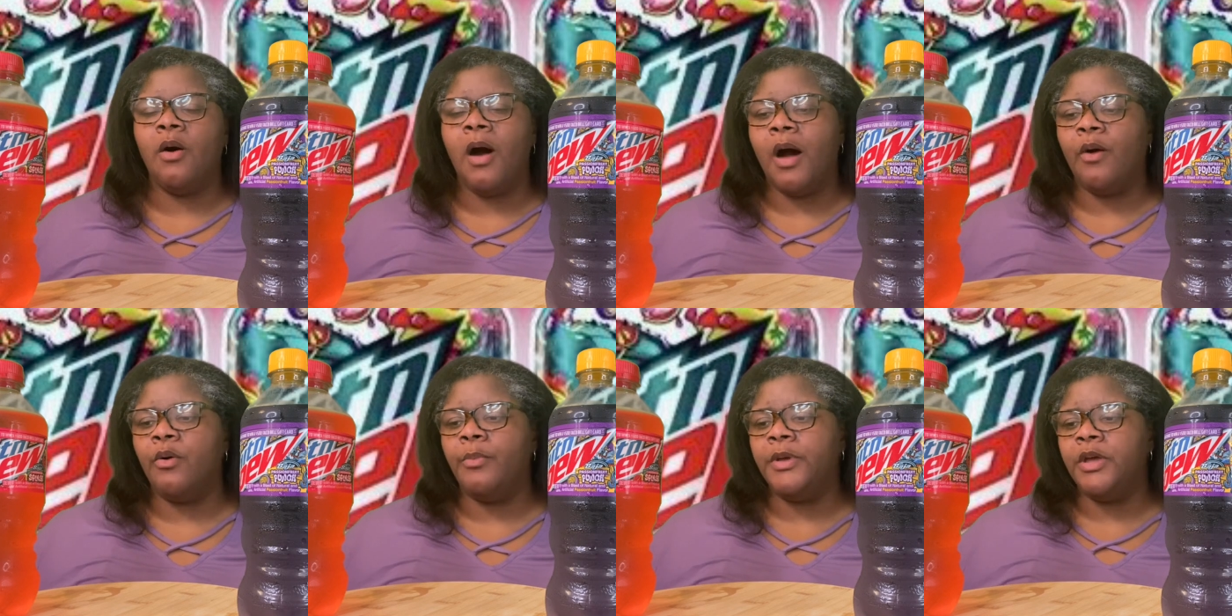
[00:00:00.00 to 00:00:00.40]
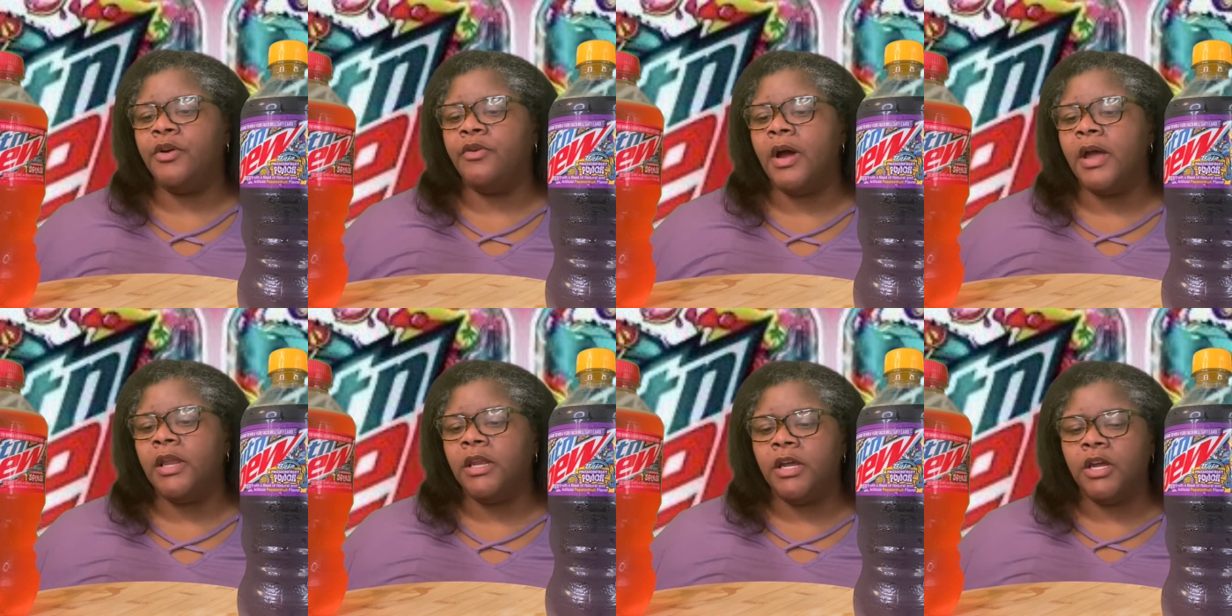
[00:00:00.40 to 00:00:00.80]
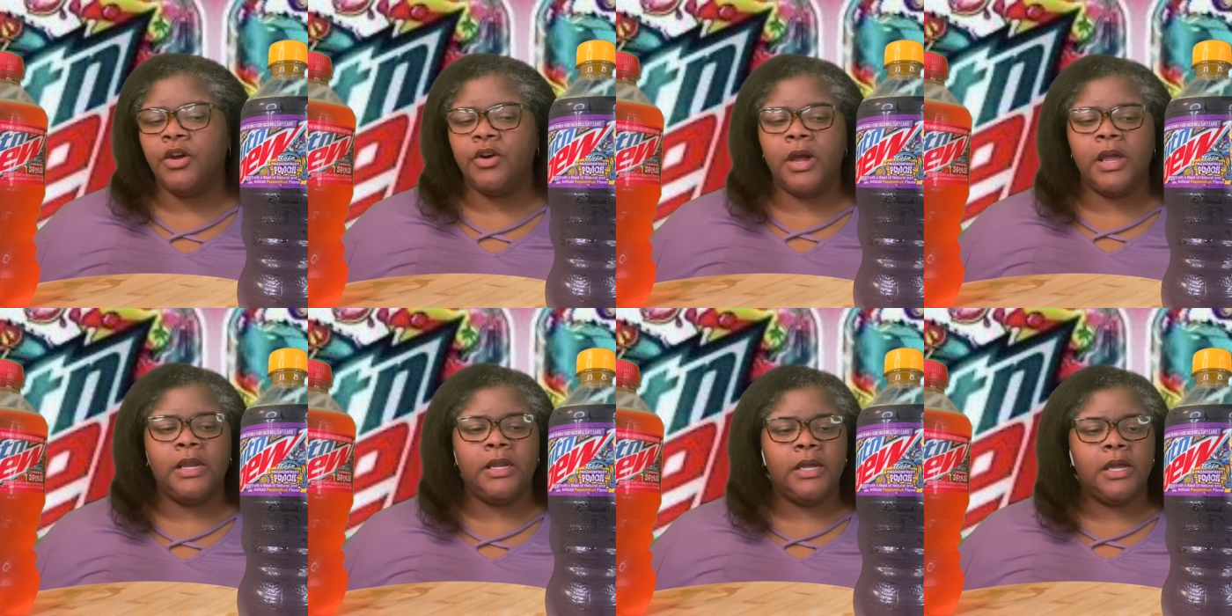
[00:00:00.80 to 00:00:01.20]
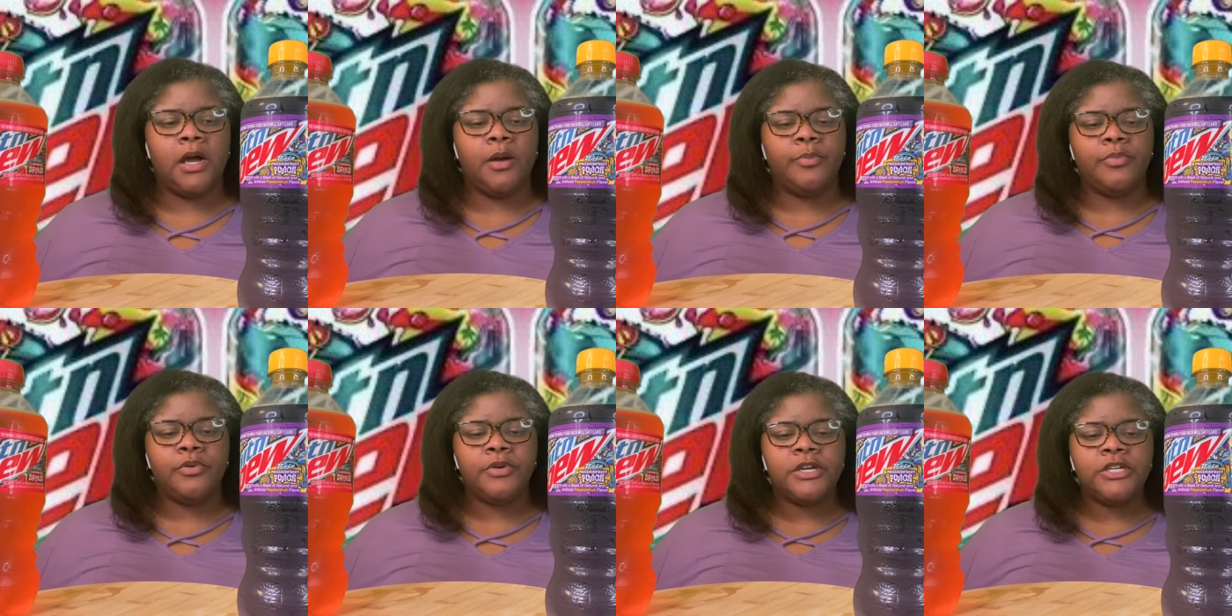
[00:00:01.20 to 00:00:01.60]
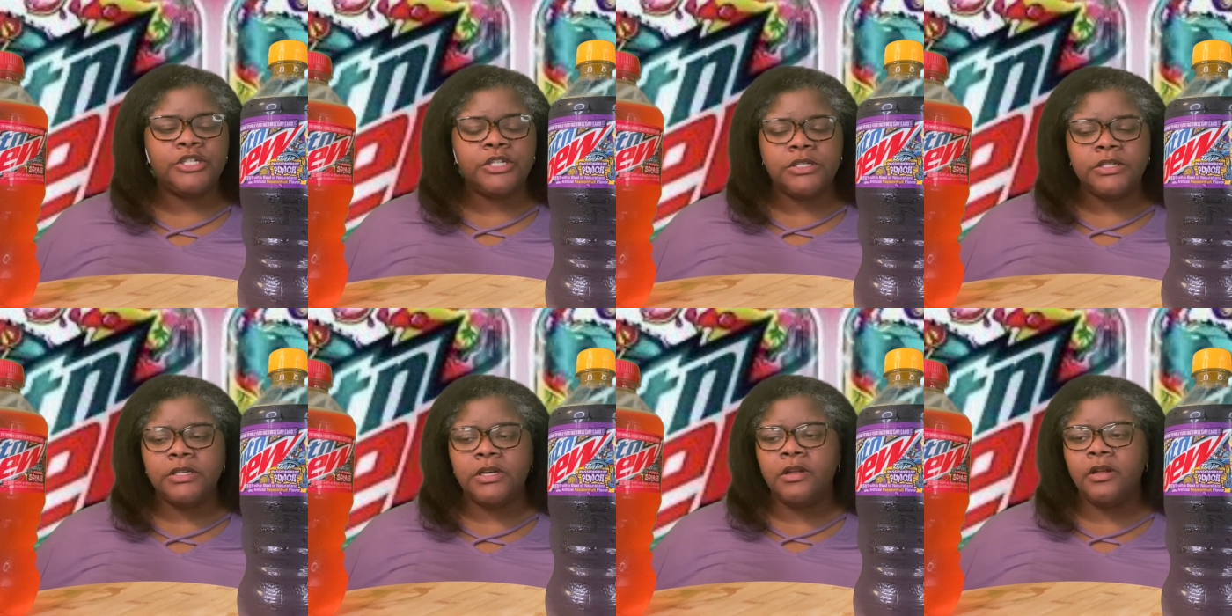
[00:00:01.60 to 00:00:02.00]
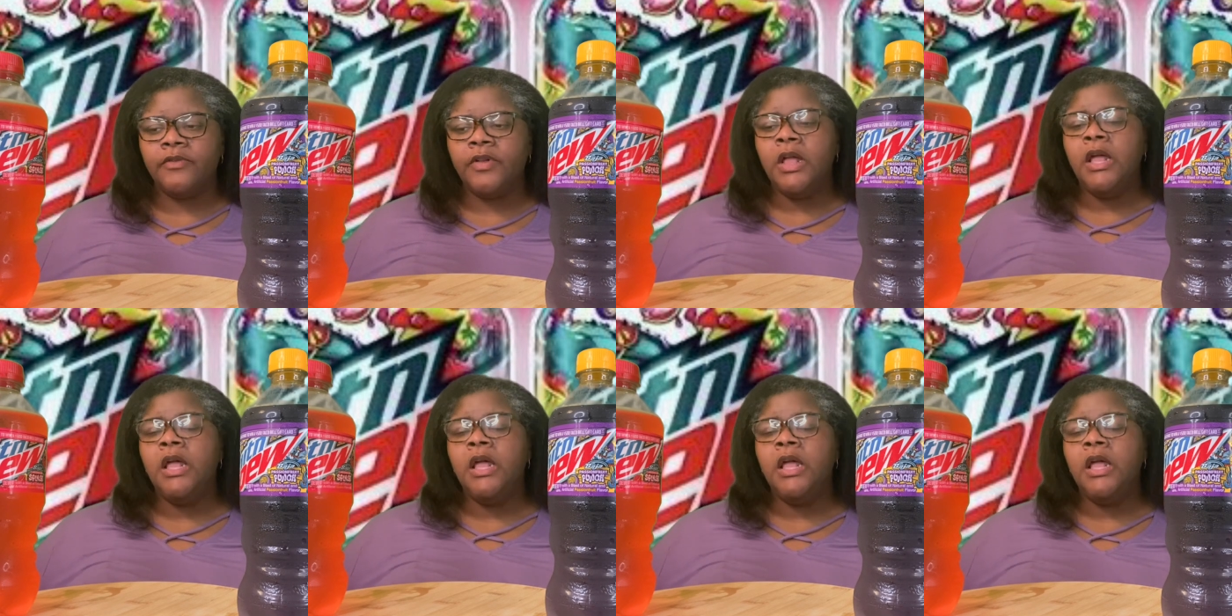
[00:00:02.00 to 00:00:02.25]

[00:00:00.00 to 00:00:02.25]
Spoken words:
I will be greatly, greatly appreciative.